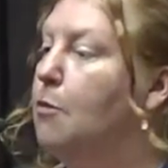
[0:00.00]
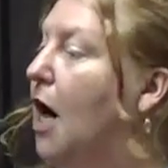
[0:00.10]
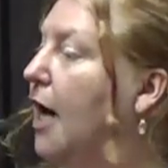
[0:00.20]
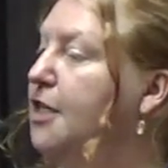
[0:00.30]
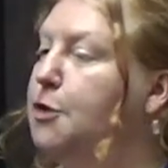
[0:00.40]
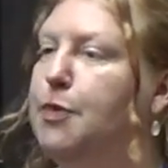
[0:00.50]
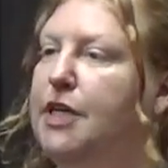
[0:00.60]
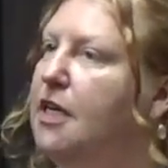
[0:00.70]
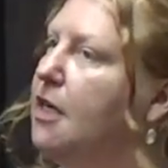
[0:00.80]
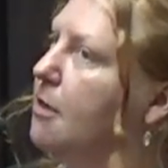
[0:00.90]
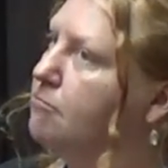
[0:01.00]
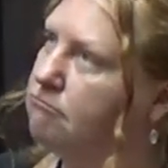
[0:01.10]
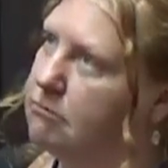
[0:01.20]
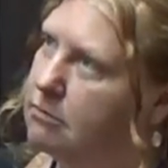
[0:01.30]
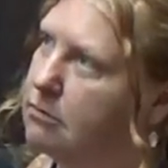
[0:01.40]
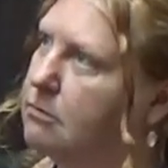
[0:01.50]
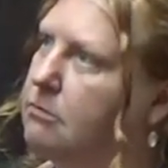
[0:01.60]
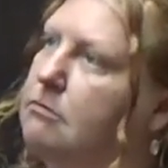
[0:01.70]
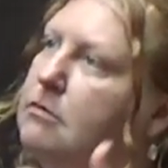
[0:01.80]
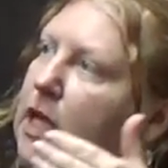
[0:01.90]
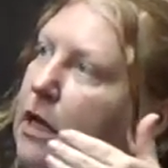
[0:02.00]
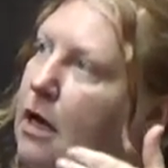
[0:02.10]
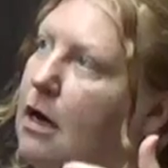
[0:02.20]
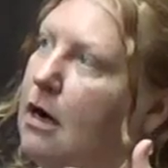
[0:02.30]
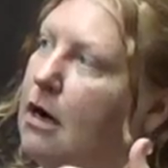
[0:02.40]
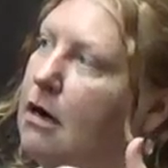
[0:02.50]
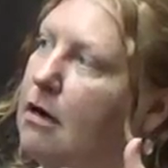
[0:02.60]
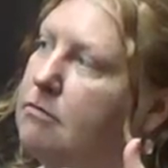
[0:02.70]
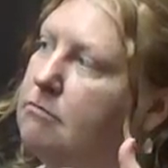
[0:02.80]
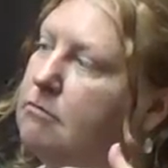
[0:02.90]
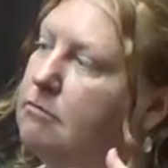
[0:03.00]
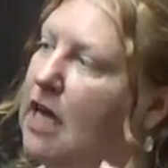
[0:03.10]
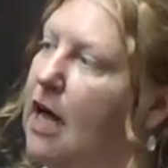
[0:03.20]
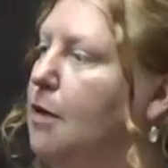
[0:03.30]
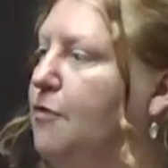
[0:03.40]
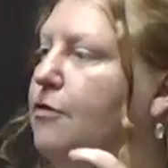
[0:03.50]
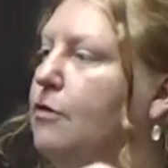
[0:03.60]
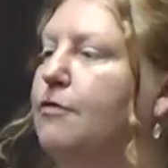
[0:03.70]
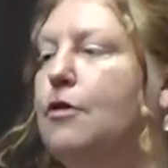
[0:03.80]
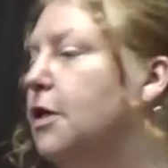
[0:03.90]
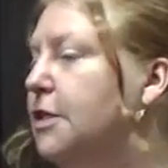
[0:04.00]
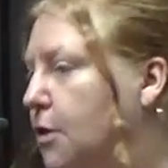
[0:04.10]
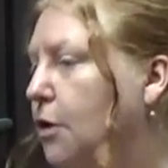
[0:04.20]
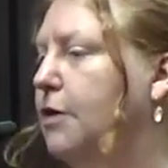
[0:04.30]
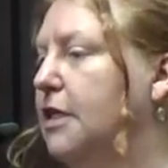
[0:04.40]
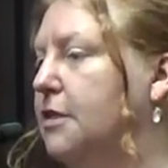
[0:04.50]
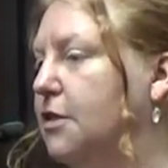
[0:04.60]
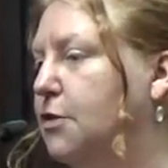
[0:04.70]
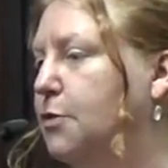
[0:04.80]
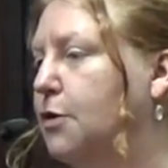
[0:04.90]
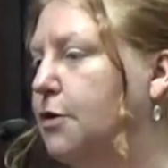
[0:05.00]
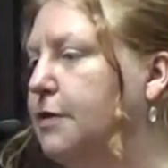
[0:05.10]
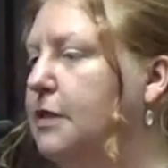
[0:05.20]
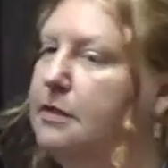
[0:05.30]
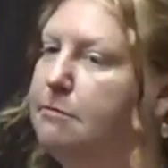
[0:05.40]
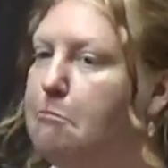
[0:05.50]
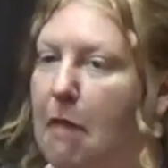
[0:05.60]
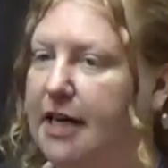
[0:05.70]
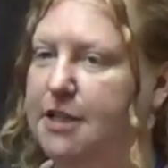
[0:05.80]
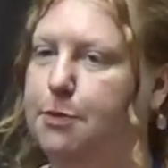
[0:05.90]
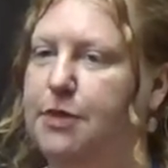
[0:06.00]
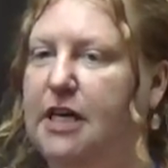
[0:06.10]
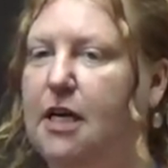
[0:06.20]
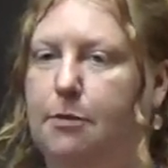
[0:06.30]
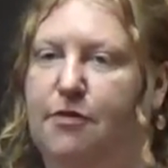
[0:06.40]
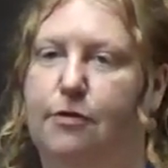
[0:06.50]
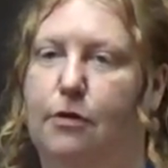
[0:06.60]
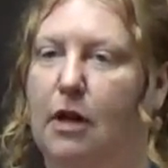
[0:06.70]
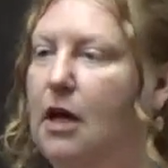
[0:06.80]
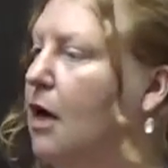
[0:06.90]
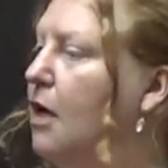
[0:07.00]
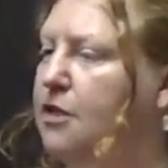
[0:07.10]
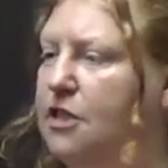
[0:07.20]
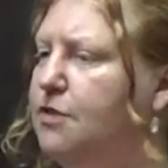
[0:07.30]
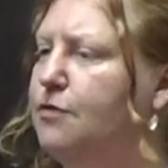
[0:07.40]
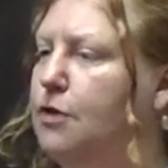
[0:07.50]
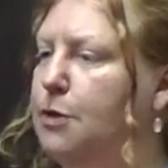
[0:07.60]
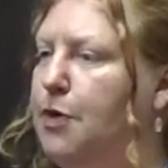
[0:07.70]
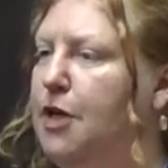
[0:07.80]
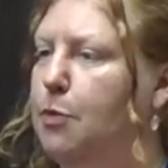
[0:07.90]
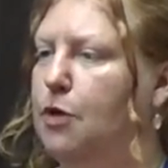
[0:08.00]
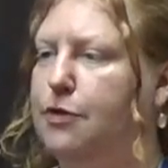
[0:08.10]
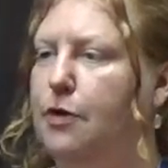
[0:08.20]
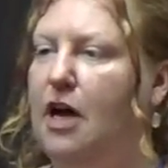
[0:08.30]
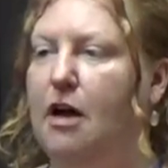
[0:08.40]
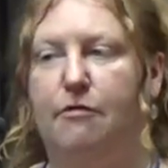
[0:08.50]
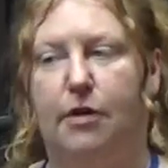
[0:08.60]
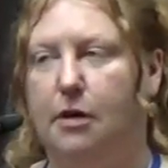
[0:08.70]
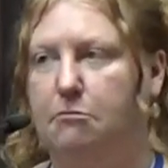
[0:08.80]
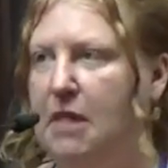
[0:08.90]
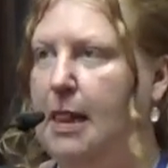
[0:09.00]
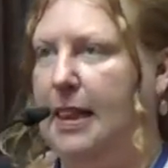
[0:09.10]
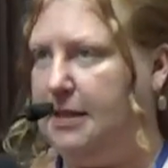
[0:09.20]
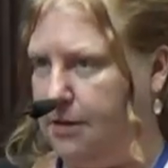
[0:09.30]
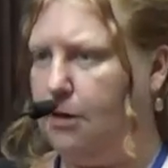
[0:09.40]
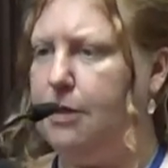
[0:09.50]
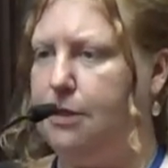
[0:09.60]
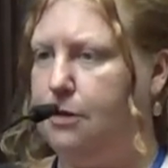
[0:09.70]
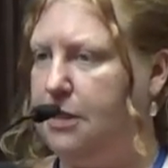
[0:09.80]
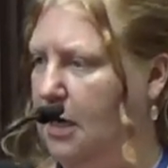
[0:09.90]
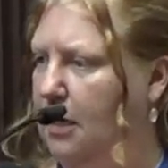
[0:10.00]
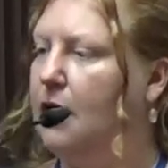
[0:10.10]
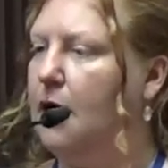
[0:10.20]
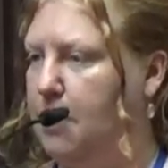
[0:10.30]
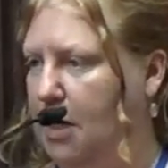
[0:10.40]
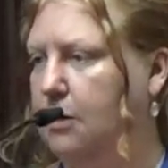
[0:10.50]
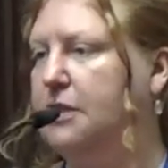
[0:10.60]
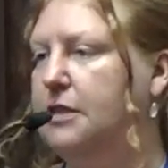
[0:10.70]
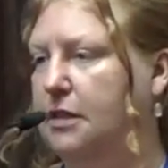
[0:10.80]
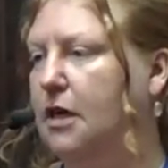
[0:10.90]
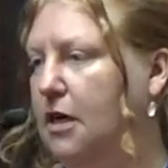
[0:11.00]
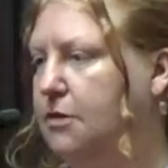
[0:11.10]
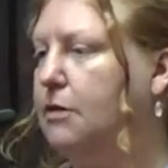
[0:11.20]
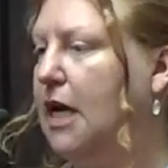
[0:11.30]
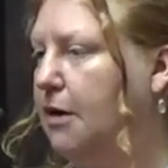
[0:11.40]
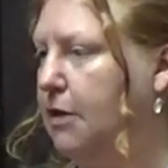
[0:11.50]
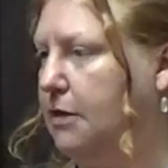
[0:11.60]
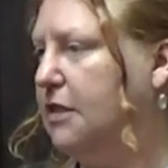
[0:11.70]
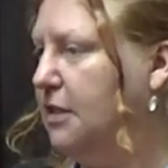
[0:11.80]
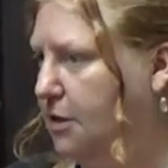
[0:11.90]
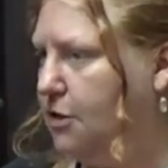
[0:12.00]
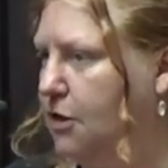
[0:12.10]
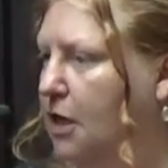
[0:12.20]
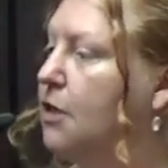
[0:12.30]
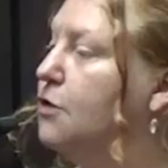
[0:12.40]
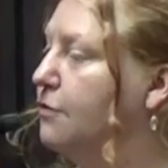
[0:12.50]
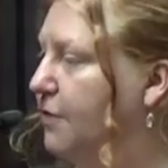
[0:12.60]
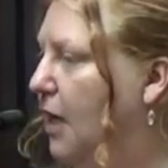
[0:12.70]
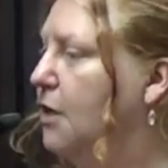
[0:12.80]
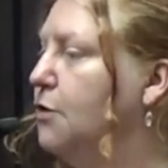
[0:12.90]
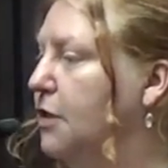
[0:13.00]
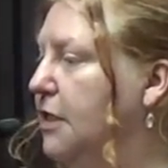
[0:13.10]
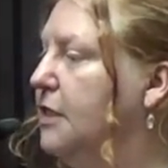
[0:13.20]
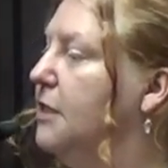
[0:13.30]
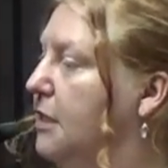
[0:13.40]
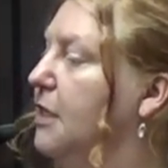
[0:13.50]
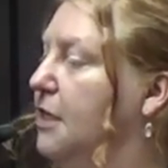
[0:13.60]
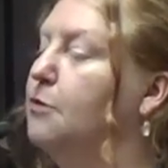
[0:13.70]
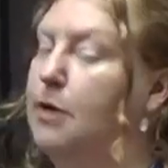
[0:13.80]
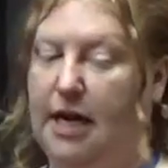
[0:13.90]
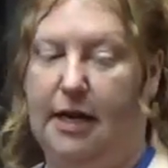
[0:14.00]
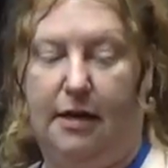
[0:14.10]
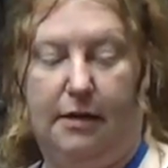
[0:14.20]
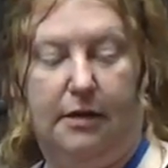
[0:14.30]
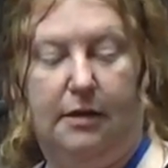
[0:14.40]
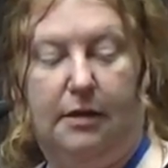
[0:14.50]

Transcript: Might be helpful for historians to work with it, might be helpful just for the people to have a story to tell about the cultural heritage, to value it in another way.